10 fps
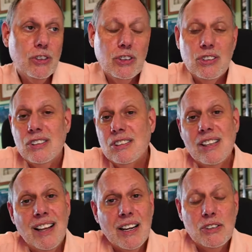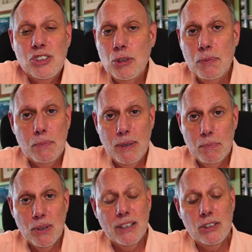also just there's a lot of stupid
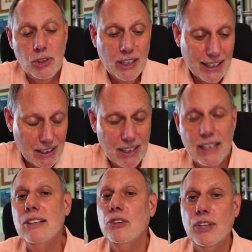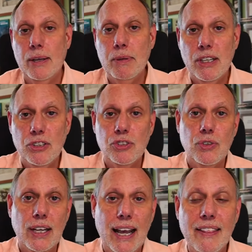people including in the entertainment
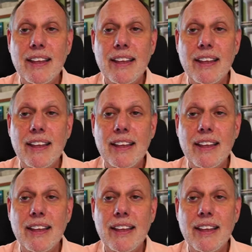industry